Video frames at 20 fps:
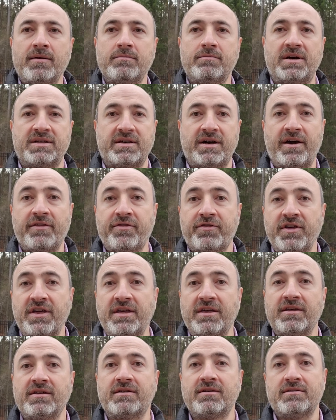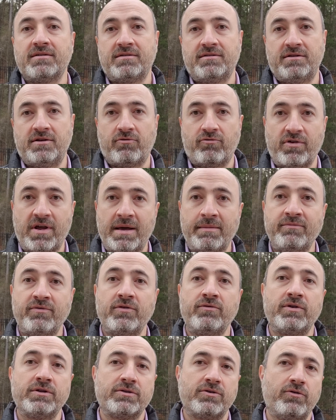But I think the ramp
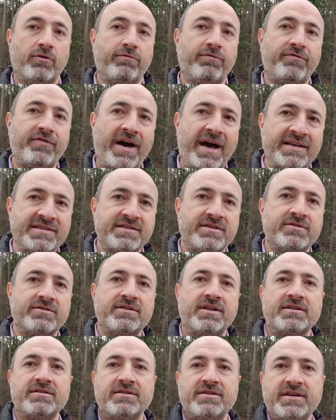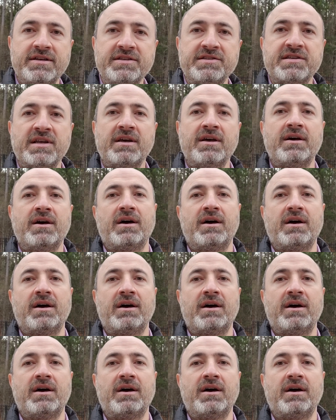will go faster than this